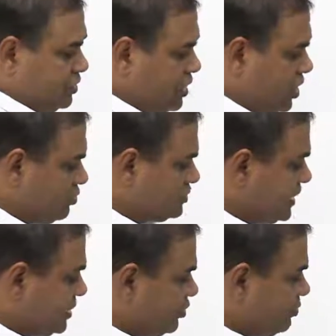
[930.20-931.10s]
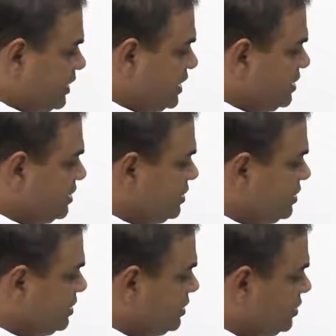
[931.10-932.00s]
now there would be
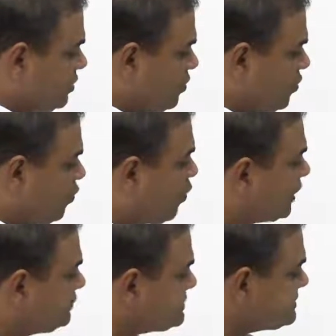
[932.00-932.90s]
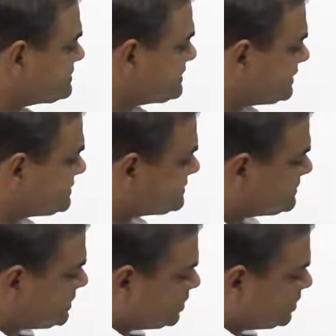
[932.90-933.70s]
1/6